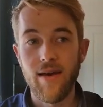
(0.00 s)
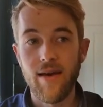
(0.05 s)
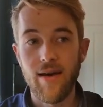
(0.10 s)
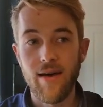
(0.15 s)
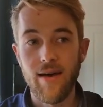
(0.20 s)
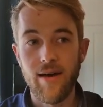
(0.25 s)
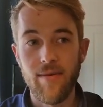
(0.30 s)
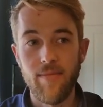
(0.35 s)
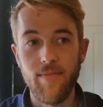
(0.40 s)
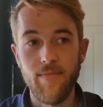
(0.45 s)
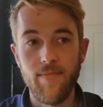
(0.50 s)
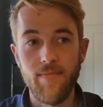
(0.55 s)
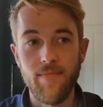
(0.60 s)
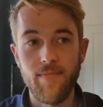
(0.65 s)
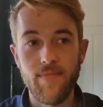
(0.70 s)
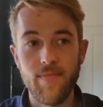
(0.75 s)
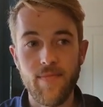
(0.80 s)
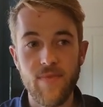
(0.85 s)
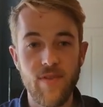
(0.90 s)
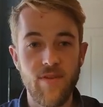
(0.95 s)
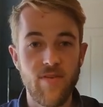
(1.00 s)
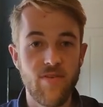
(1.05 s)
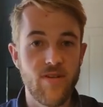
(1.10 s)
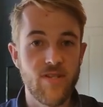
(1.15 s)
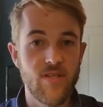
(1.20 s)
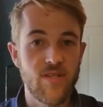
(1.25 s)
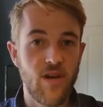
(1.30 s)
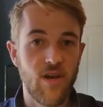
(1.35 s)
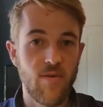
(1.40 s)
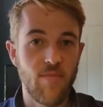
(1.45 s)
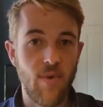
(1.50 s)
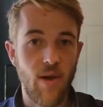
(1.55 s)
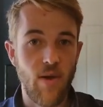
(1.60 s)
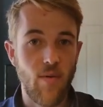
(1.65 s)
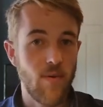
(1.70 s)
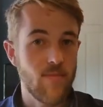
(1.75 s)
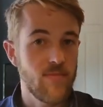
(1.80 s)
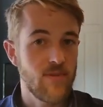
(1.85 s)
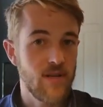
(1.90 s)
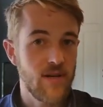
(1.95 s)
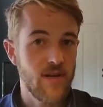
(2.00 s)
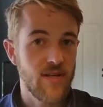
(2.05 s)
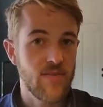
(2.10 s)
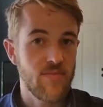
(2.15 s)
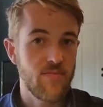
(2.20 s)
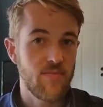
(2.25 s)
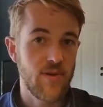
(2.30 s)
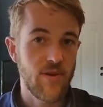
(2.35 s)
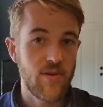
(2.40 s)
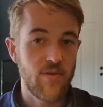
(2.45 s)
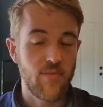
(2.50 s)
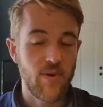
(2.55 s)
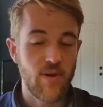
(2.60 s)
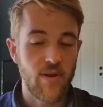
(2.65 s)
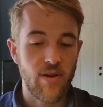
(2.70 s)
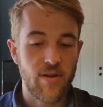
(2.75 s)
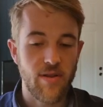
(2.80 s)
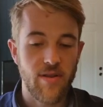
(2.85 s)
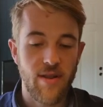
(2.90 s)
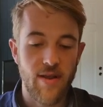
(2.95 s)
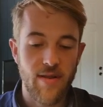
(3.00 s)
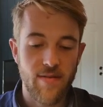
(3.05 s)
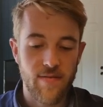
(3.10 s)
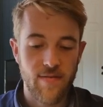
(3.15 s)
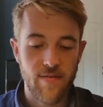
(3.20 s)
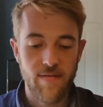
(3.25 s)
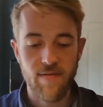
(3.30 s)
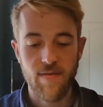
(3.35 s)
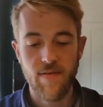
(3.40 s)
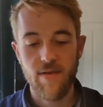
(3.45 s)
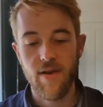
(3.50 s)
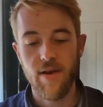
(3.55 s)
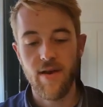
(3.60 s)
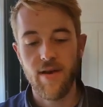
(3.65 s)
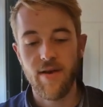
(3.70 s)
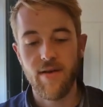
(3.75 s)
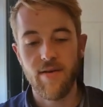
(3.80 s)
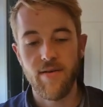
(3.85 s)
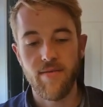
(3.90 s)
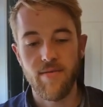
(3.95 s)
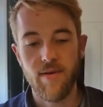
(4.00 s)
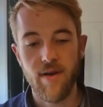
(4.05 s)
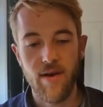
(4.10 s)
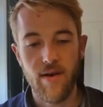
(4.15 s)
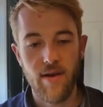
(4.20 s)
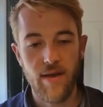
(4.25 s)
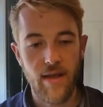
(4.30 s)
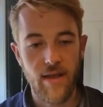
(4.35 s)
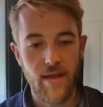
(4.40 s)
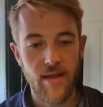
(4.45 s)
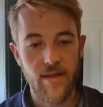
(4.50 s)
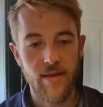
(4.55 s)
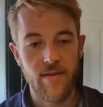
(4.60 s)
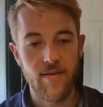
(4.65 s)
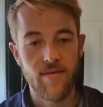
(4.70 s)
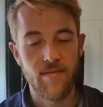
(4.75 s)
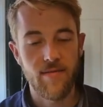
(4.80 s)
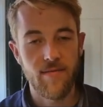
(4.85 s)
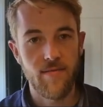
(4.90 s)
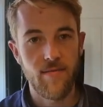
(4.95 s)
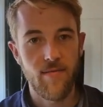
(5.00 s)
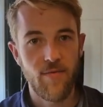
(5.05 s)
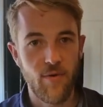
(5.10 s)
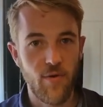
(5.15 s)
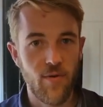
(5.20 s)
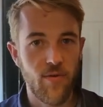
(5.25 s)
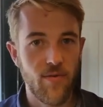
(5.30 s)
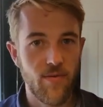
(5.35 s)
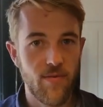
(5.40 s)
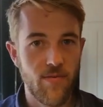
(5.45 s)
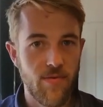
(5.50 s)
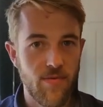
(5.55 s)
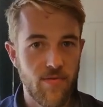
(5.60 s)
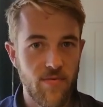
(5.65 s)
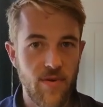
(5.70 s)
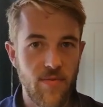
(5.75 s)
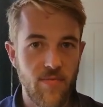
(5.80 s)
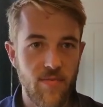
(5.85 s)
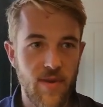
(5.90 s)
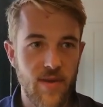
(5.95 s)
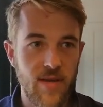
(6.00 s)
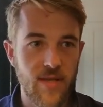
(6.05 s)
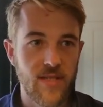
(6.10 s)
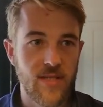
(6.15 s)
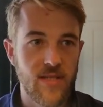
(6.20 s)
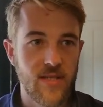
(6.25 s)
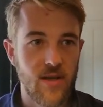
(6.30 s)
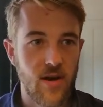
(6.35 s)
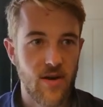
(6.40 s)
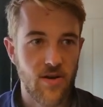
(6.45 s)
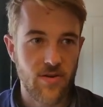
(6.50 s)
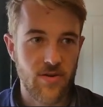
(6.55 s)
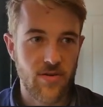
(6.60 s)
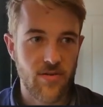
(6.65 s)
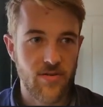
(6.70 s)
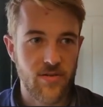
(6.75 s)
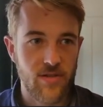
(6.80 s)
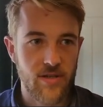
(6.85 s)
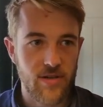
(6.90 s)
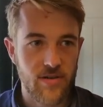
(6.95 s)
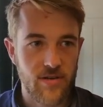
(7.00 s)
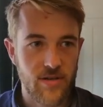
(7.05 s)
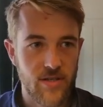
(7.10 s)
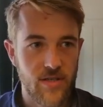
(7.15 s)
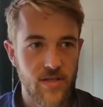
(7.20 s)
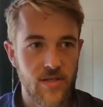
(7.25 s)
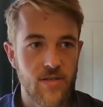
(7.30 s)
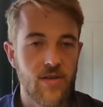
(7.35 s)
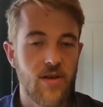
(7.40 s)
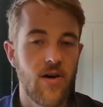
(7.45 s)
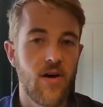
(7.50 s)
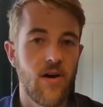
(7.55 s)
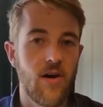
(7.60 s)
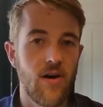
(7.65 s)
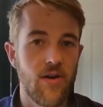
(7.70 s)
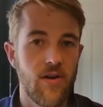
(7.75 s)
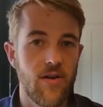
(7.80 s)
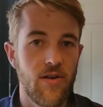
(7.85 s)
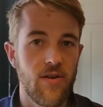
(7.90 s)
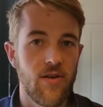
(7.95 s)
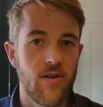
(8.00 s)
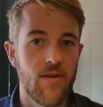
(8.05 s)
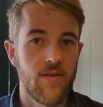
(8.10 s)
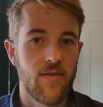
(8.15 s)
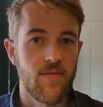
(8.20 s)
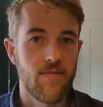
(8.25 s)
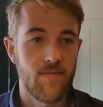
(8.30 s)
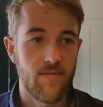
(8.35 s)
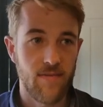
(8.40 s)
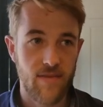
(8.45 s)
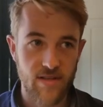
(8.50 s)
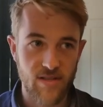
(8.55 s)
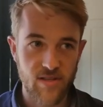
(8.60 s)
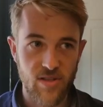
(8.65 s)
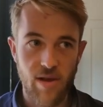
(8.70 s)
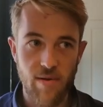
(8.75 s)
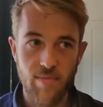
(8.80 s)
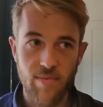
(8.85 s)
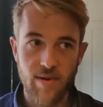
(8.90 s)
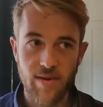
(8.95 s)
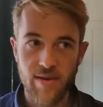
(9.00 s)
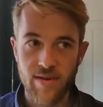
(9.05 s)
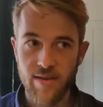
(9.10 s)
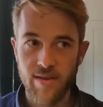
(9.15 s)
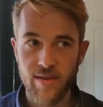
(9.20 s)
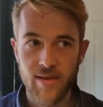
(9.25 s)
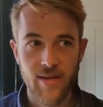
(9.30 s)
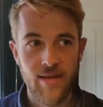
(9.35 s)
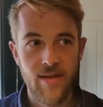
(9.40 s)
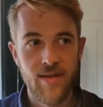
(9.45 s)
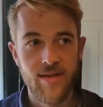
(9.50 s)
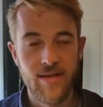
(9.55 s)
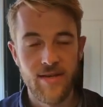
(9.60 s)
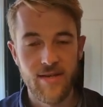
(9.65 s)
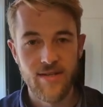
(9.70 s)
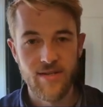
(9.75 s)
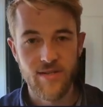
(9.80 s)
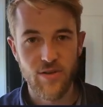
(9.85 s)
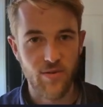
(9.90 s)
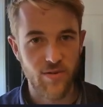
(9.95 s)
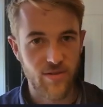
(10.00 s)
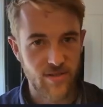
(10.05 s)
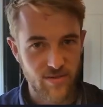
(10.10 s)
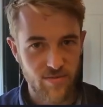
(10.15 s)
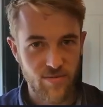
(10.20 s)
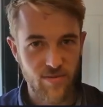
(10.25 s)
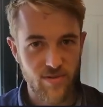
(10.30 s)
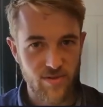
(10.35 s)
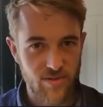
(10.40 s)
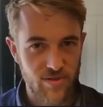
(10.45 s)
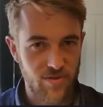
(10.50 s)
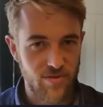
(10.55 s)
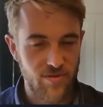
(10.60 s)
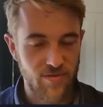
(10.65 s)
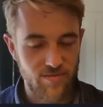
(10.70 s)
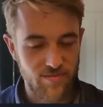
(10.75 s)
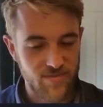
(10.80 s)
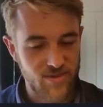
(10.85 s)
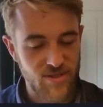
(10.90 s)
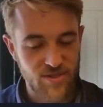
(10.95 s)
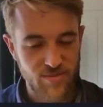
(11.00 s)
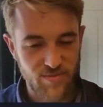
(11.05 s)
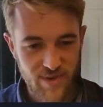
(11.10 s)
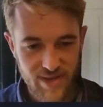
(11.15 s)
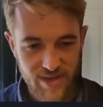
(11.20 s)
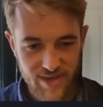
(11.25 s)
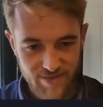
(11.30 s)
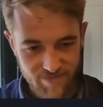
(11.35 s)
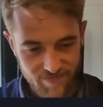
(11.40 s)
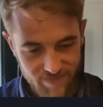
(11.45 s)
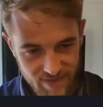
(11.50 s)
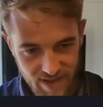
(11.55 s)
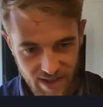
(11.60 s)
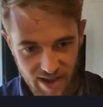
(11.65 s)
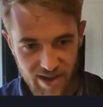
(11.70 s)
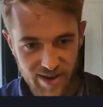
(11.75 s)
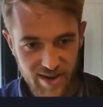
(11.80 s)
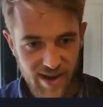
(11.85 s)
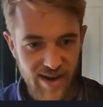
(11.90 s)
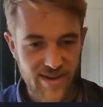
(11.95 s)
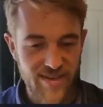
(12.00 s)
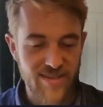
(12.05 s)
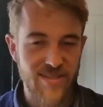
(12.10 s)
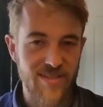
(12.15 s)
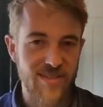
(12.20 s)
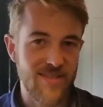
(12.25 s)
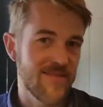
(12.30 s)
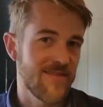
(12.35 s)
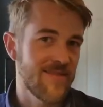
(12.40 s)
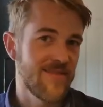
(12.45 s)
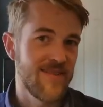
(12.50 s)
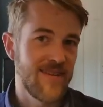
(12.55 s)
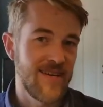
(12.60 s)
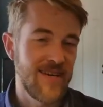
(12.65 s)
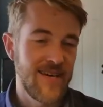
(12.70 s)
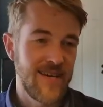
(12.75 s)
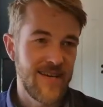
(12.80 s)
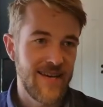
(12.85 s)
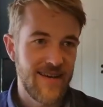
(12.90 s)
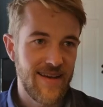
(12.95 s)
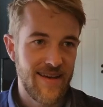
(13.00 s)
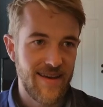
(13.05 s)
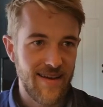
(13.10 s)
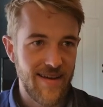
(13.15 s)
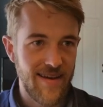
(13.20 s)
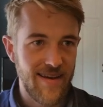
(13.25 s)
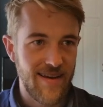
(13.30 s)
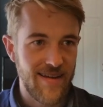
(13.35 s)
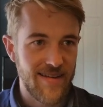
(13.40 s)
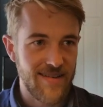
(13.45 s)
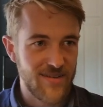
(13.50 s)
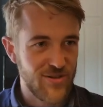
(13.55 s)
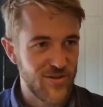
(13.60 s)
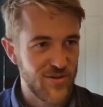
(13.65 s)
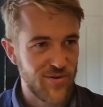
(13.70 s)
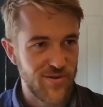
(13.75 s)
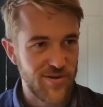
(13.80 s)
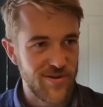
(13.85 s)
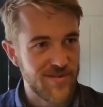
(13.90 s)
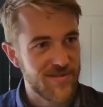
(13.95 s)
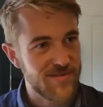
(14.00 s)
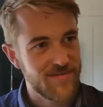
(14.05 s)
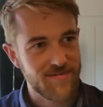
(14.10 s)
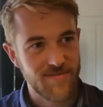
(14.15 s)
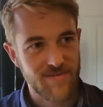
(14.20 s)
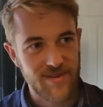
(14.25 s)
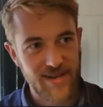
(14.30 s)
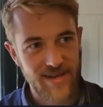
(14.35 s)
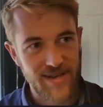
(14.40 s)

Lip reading: There is on my website, peterme.net, a full 3-piece article series on this topic. So this will sort of just be condensed short